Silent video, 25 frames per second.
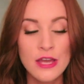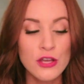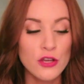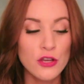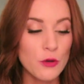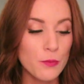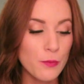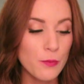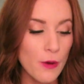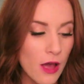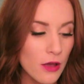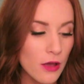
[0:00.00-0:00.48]

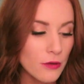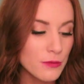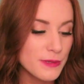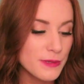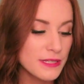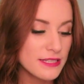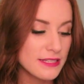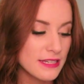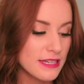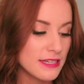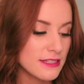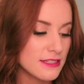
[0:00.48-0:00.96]
You'll probably
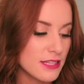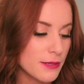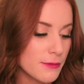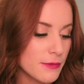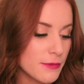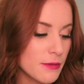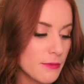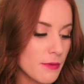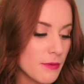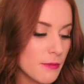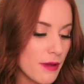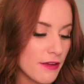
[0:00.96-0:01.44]
be seeing some
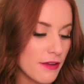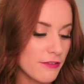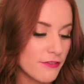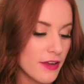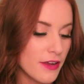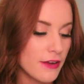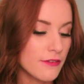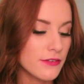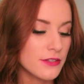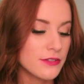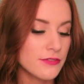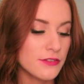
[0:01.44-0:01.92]
of them in my
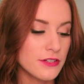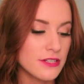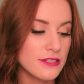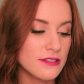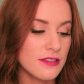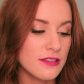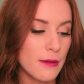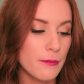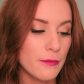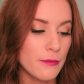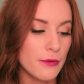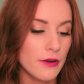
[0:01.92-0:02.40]
favorites for
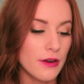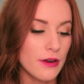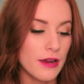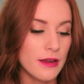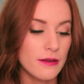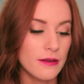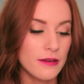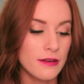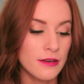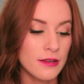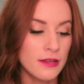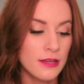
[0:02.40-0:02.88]
December,
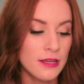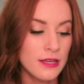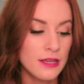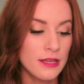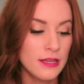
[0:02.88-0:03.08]
and